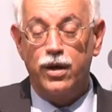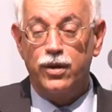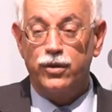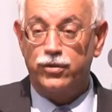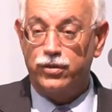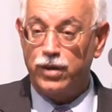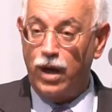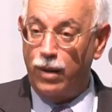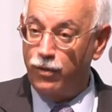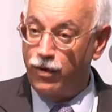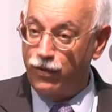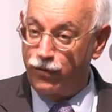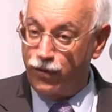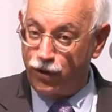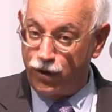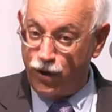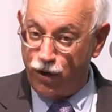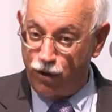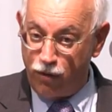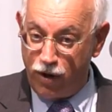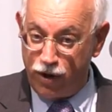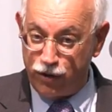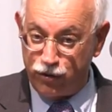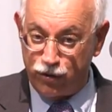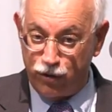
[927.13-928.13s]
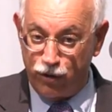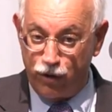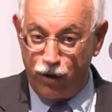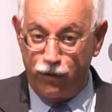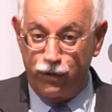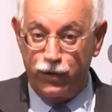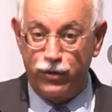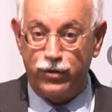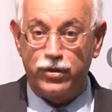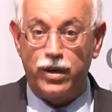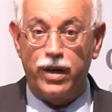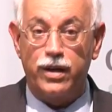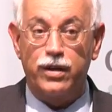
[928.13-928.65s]
some of the congressional
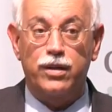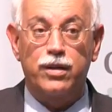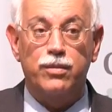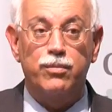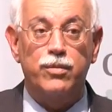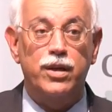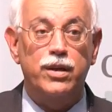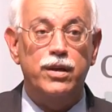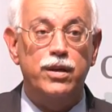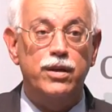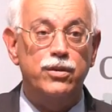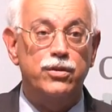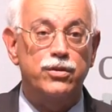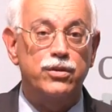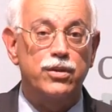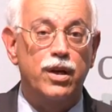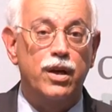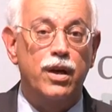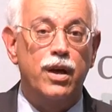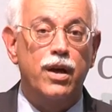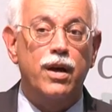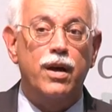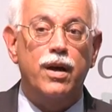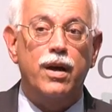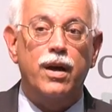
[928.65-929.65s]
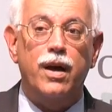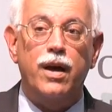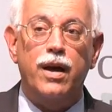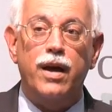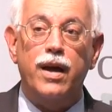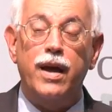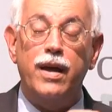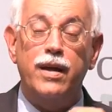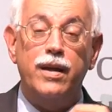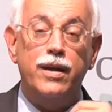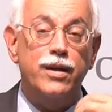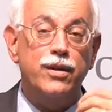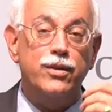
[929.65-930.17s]
oversight committees, uh,
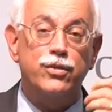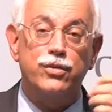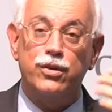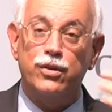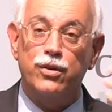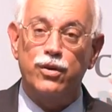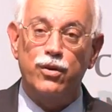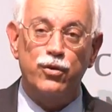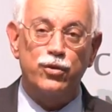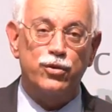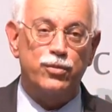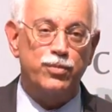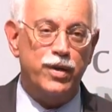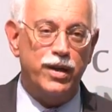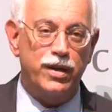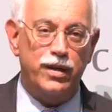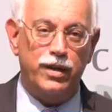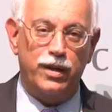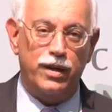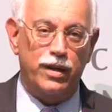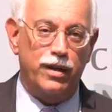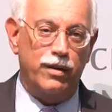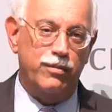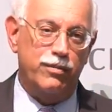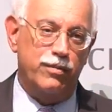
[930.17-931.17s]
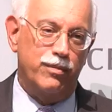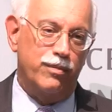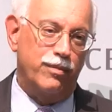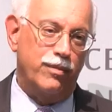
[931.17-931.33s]
and it is the news media,